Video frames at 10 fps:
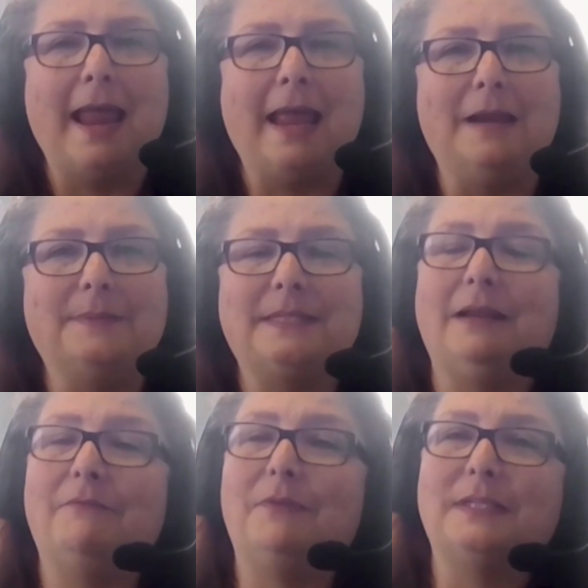and I'm
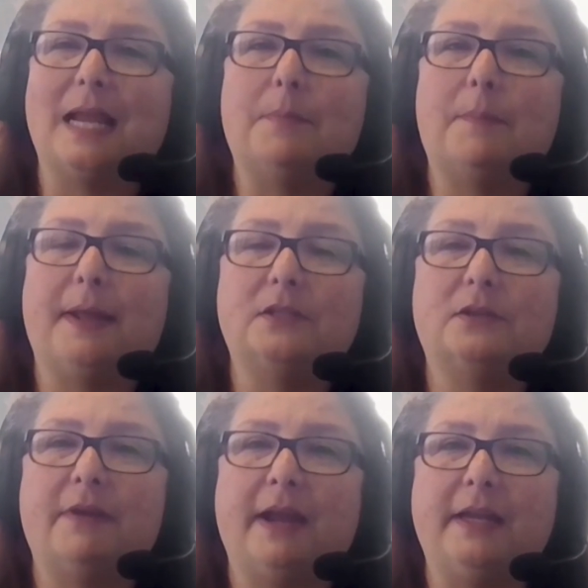seeing, for example,
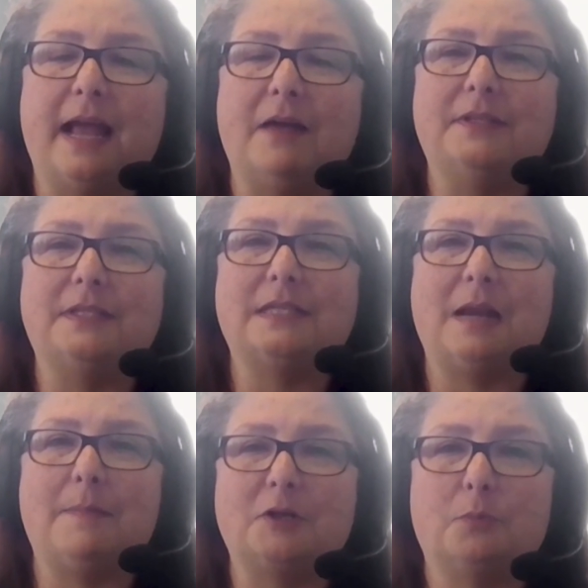Pennsylvania, how this is
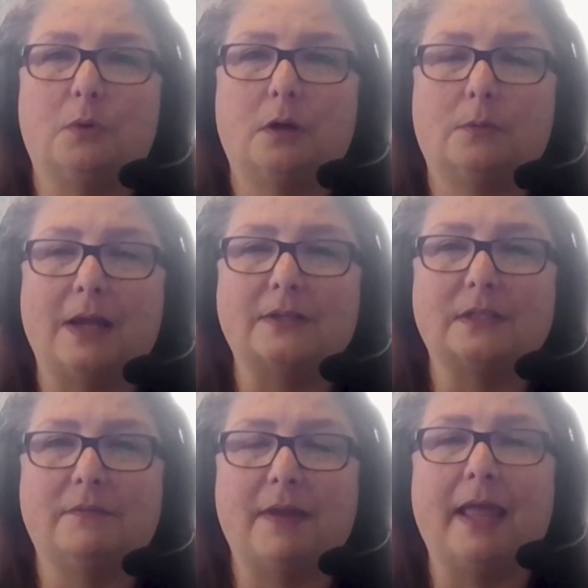getting much more
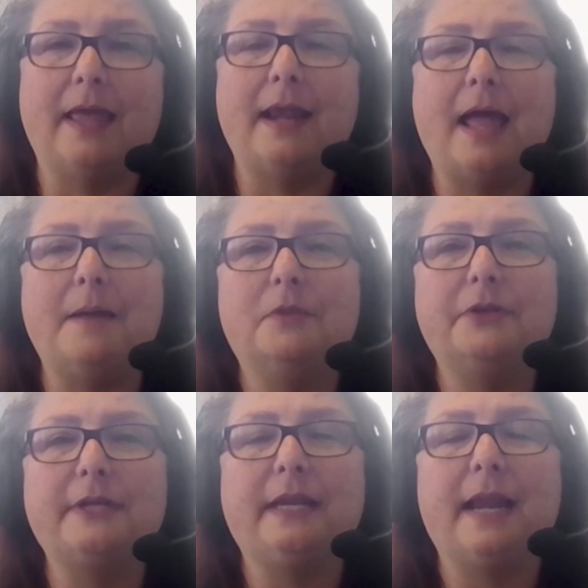aggressive, and I'm
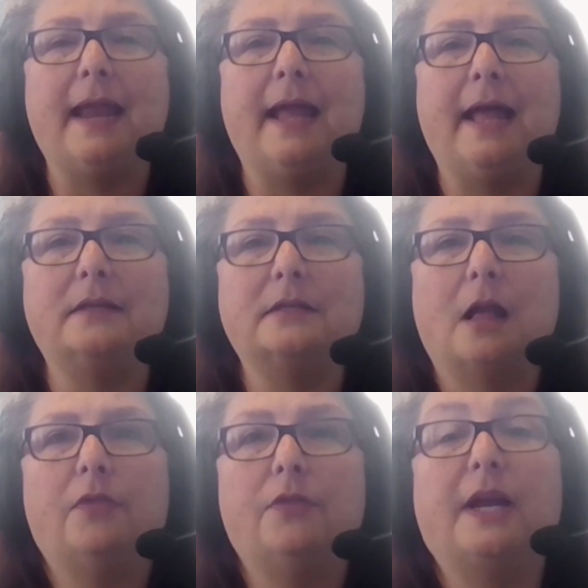looking at
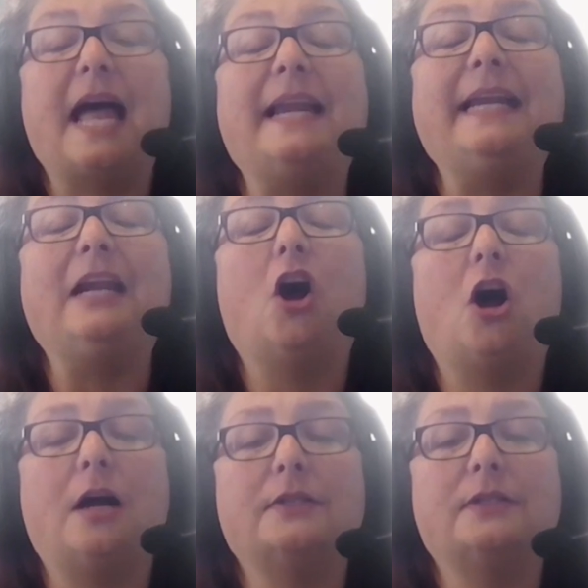the cutting
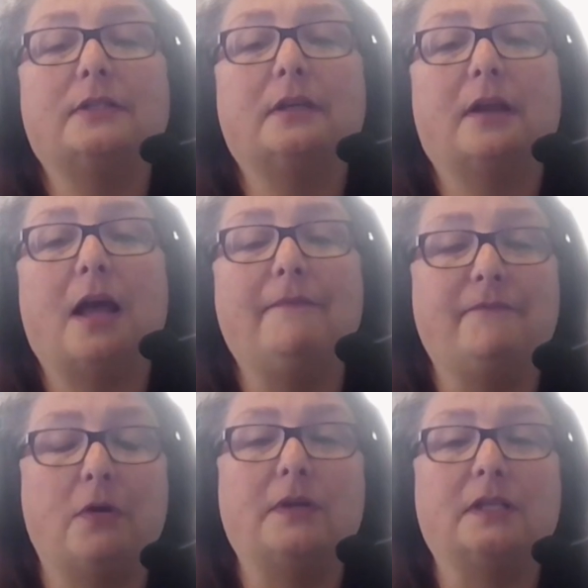cost and
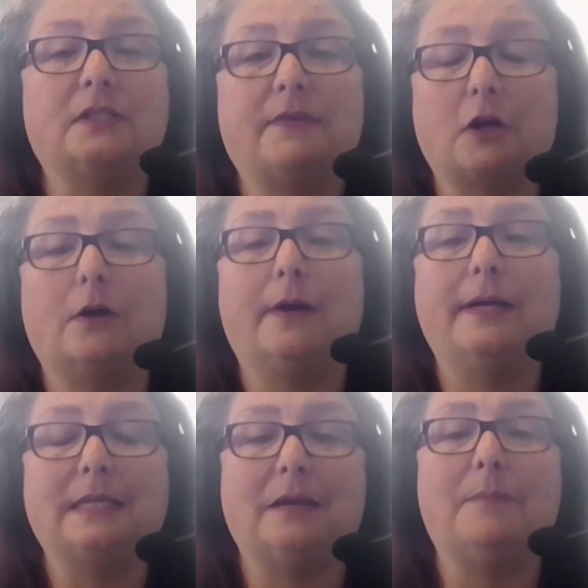focus of our
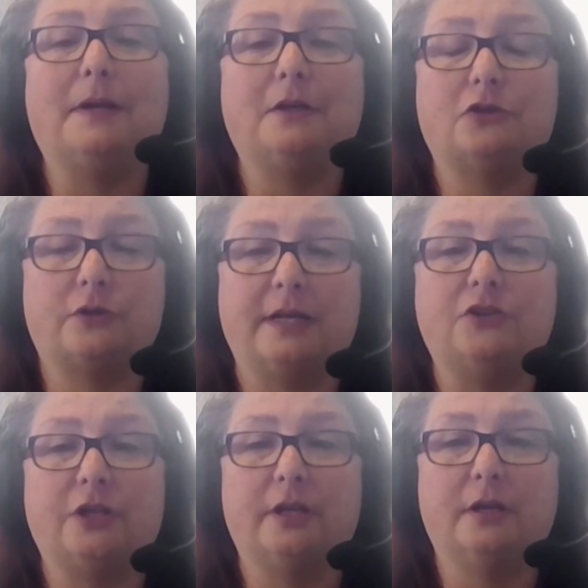current
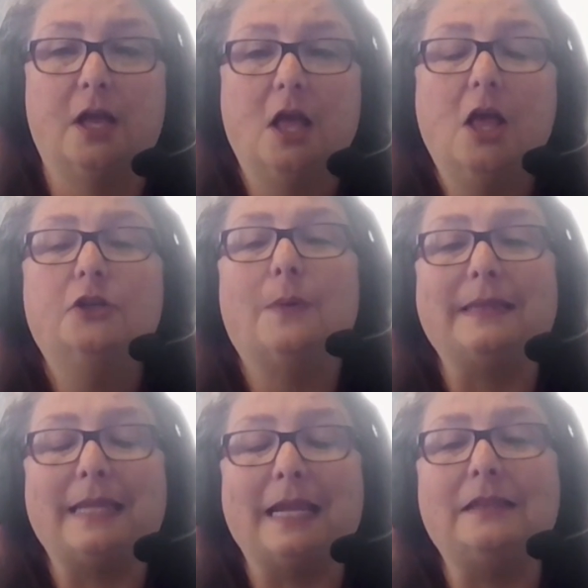administration, do I
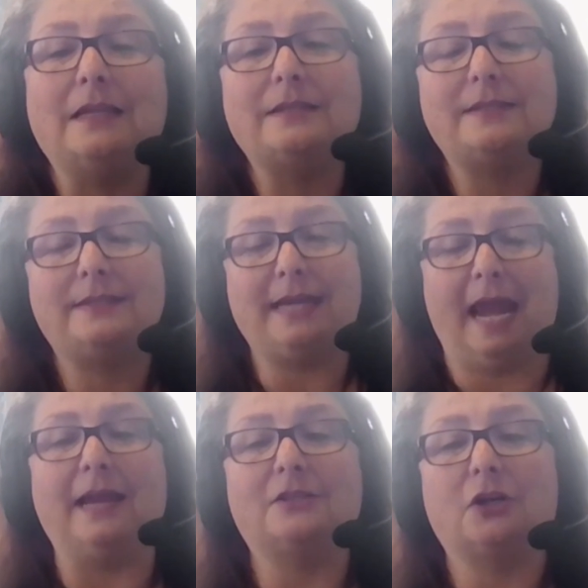think that
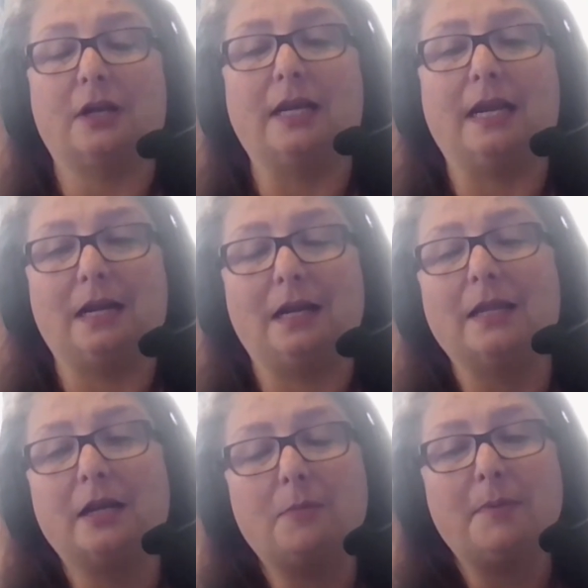states are going to get a
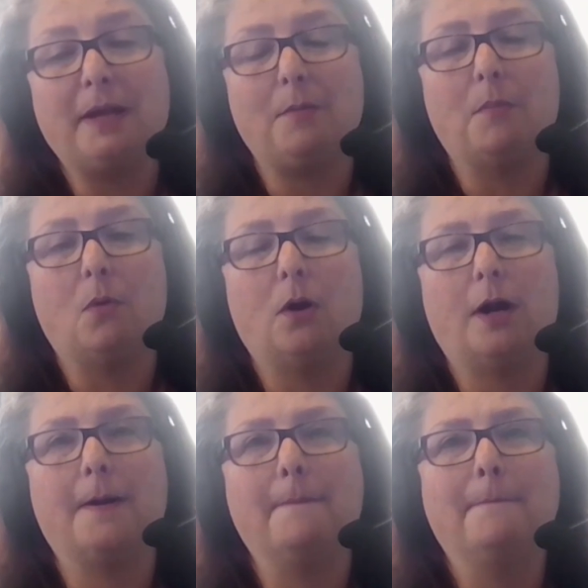little bit
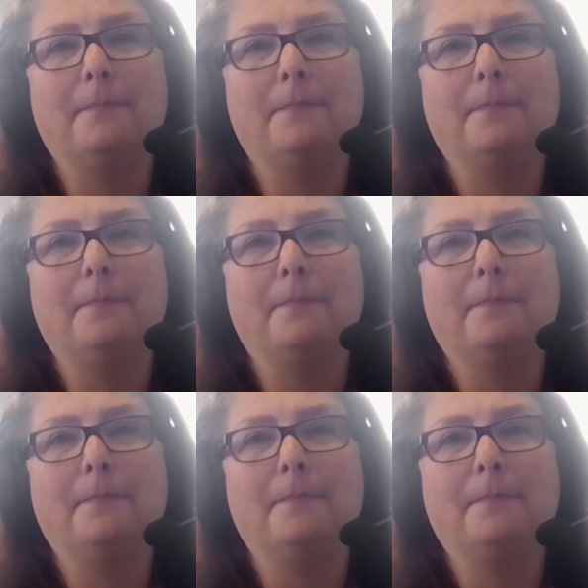more